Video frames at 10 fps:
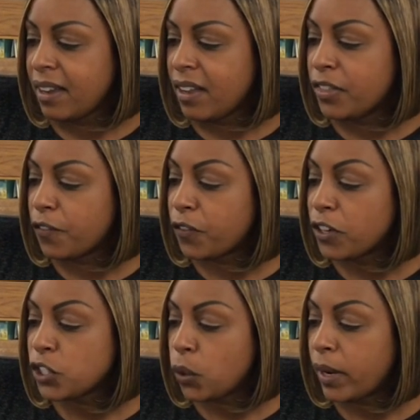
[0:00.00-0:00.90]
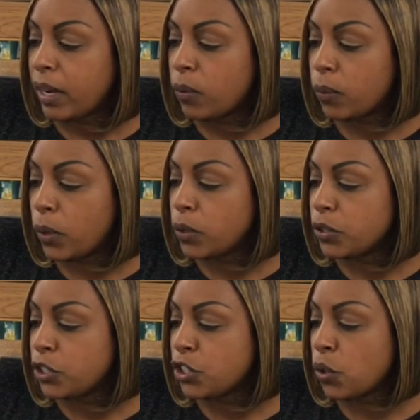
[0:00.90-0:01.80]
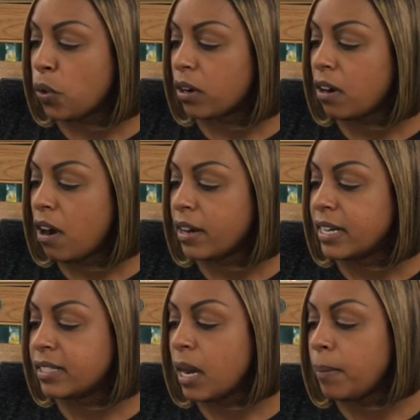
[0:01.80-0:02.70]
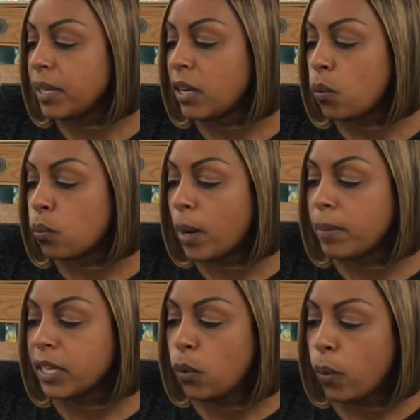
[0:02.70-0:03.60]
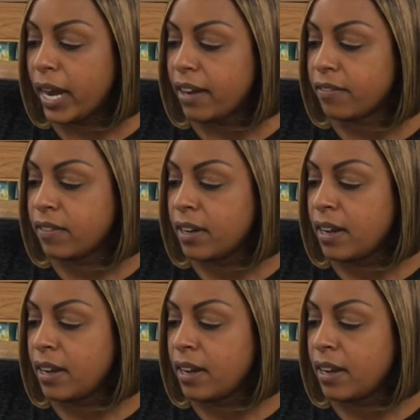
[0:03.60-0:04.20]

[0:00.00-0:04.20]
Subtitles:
The first crate rode to shore on a tumbling, rumbling wave,